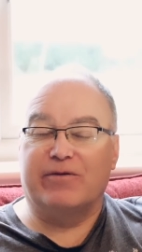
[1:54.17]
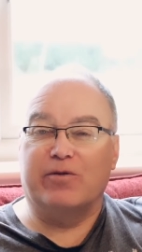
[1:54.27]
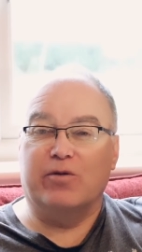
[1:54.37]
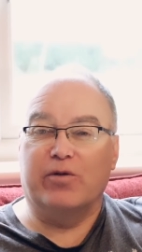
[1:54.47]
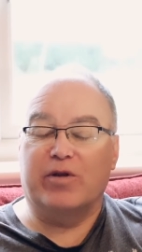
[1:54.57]

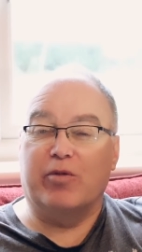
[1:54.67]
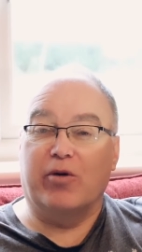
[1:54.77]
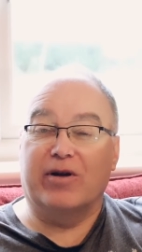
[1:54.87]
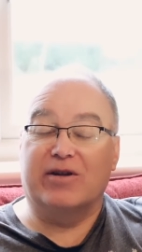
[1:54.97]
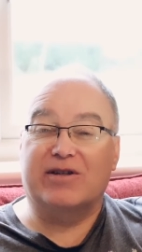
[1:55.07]
for the
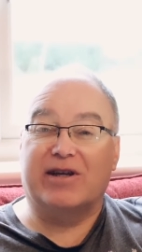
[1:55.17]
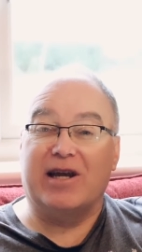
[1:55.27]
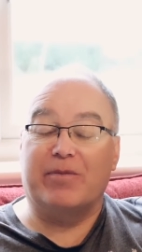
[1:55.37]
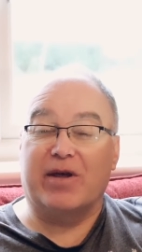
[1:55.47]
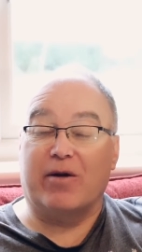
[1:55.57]
boiler to
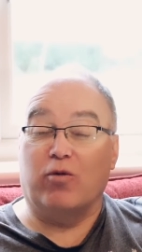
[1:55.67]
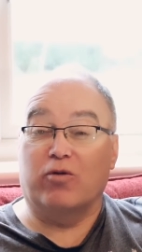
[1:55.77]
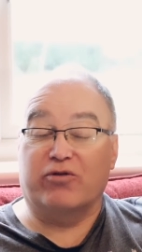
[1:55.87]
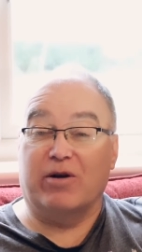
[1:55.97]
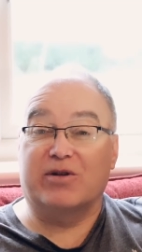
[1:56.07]
keep that
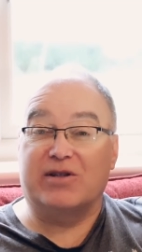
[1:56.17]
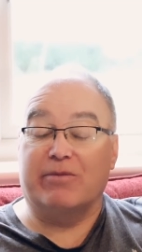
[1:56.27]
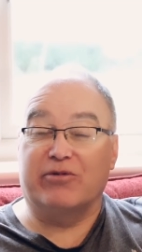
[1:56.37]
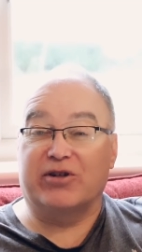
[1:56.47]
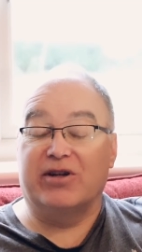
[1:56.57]
water up to
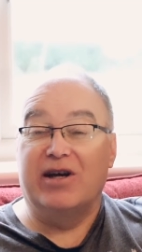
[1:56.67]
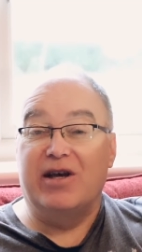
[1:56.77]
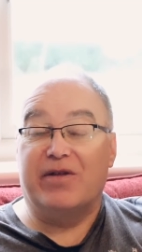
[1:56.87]
temperature